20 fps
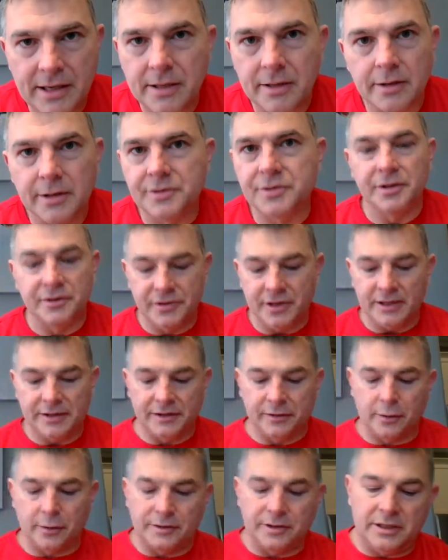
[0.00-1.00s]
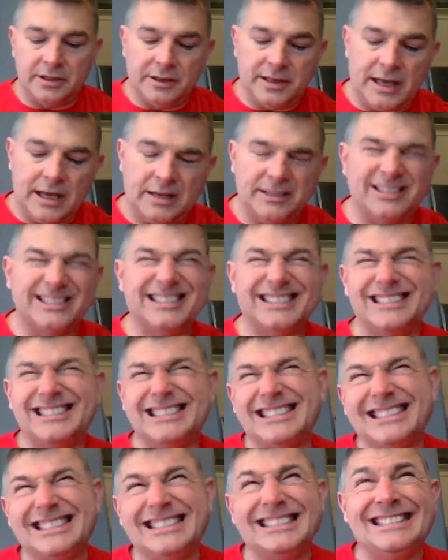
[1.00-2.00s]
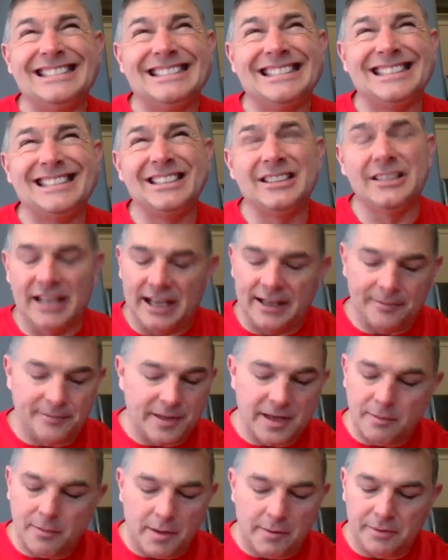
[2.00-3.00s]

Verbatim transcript: Let's just say it's 13,000. Eh, I can't remember.